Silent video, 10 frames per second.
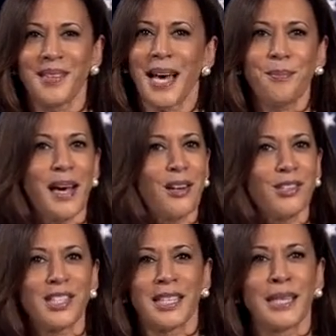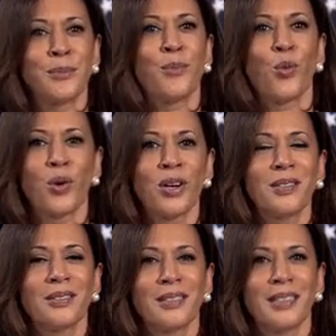That mattered to him
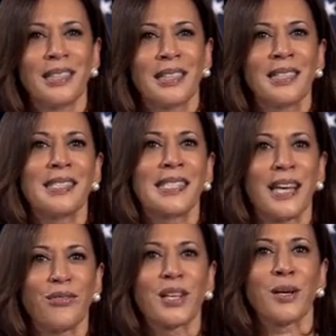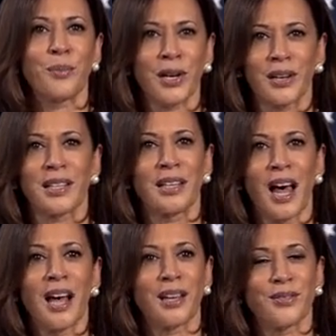more than saving American
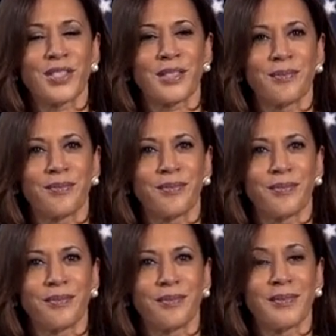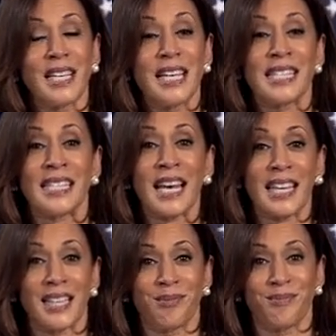lives.
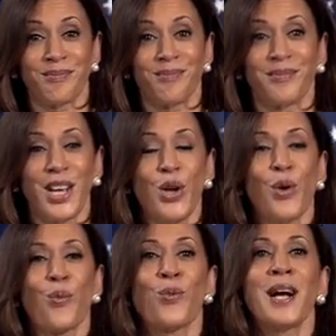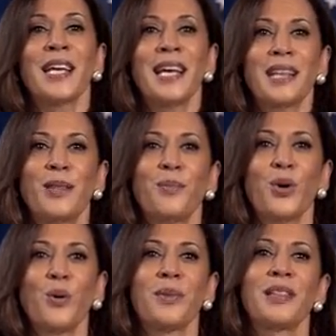Second, right at the
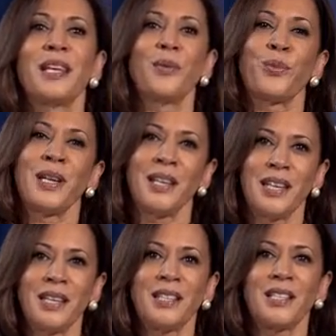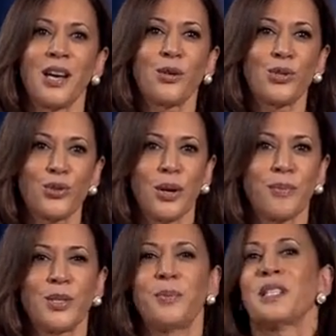moment that we needed Donald
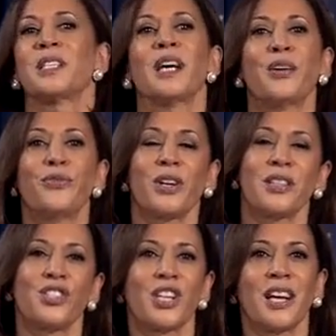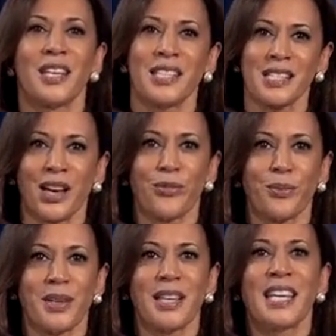Trump to be tough on the Chinese
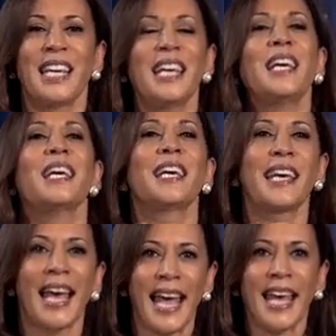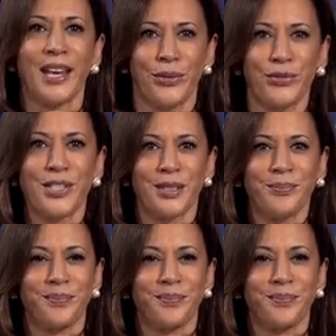government, he caved.